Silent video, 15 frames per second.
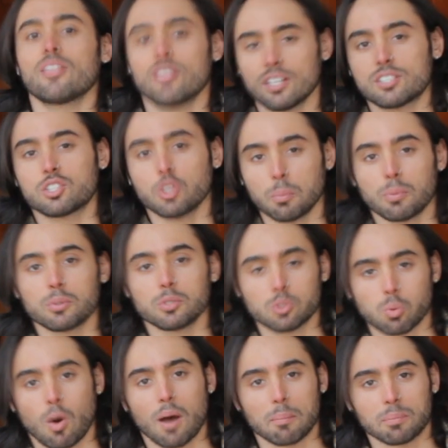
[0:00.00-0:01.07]
The Subaru
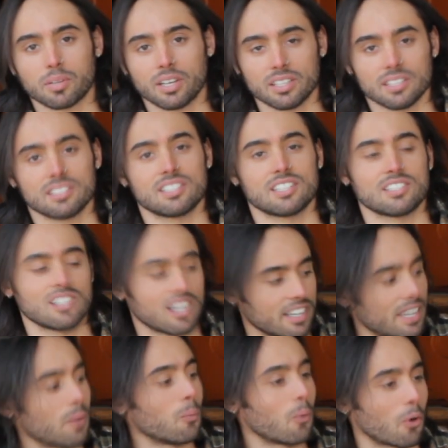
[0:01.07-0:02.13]
swap playlist, let's not
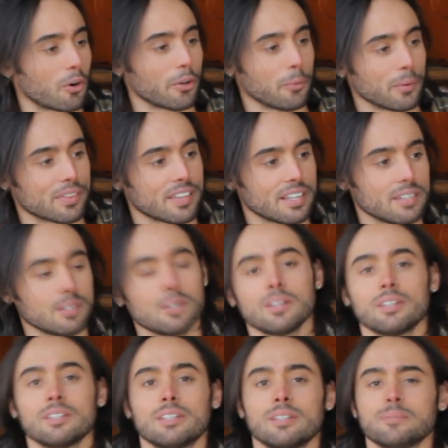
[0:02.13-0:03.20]
get wordy with it.
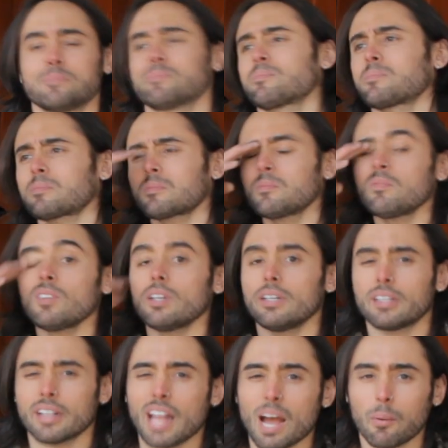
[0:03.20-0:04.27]

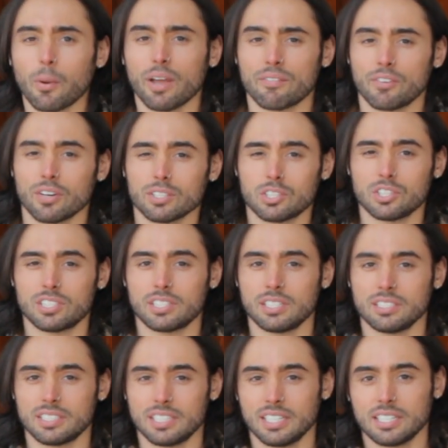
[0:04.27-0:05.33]
That way, if you're interested
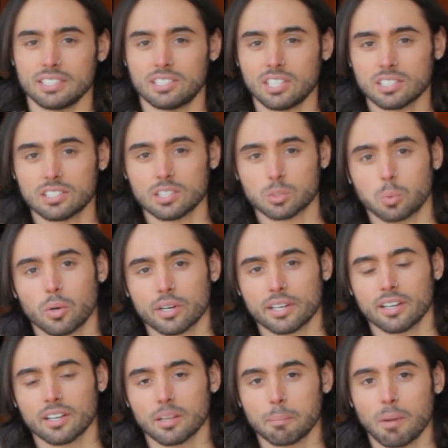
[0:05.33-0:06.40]
in seeing just us
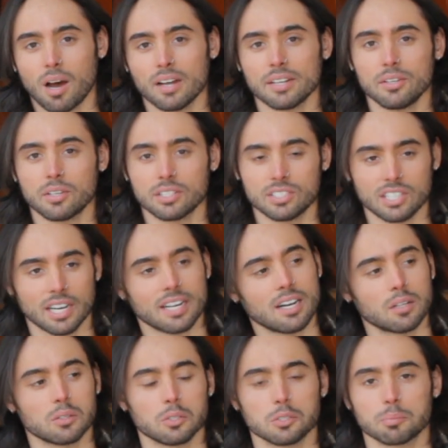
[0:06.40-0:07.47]
working on the body, you could check
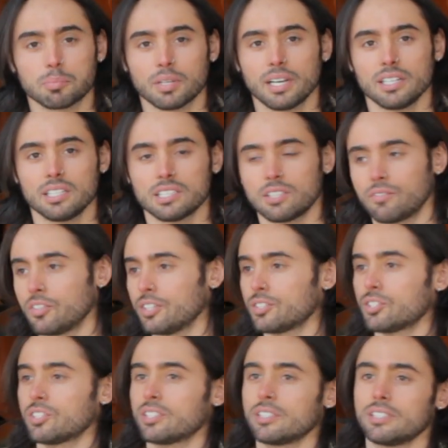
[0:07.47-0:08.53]
out those playlists. If you're
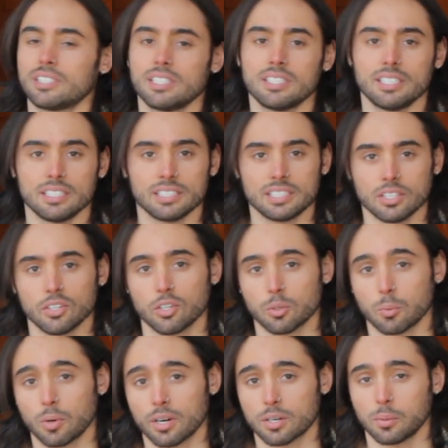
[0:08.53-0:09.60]
interested in seeing the interior
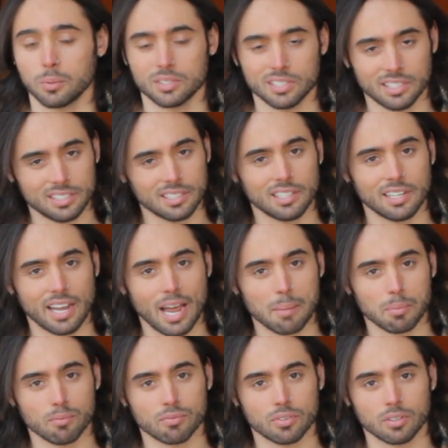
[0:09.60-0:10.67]
work, which isn't gonna
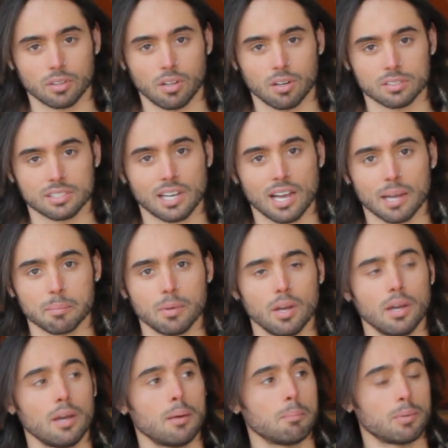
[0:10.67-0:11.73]
happen for a long time,
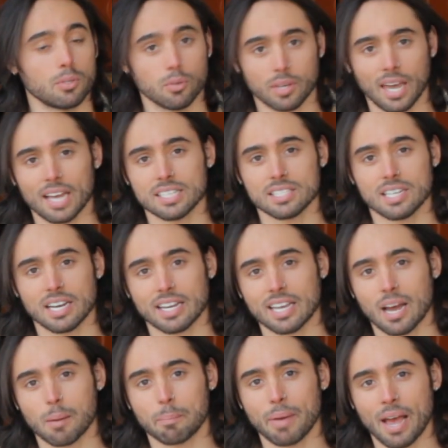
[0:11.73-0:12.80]
but you can check
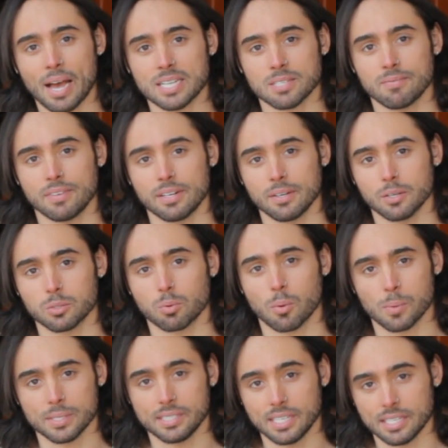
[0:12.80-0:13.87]
out past videos where
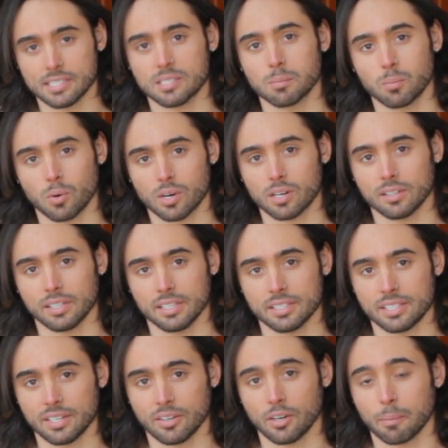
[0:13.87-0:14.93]
we did some work on the
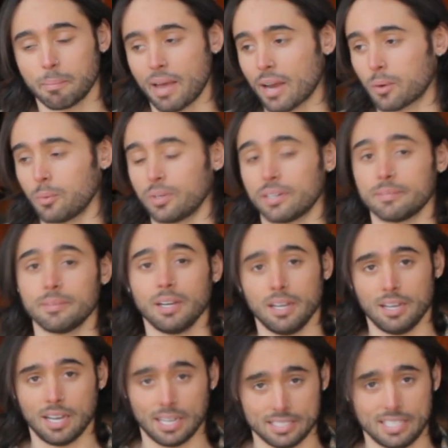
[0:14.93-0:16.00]
interior back when
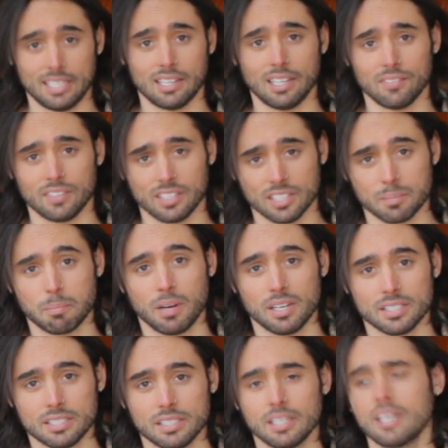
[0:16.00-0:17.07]
I did live in this
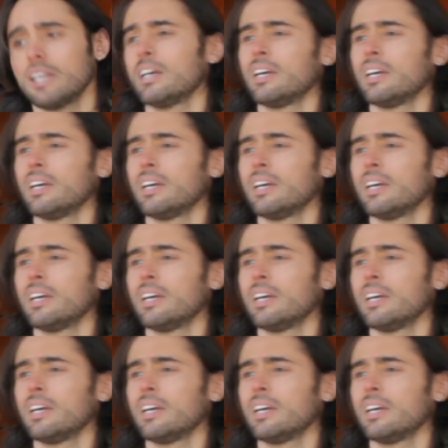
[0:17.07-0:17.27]
bus,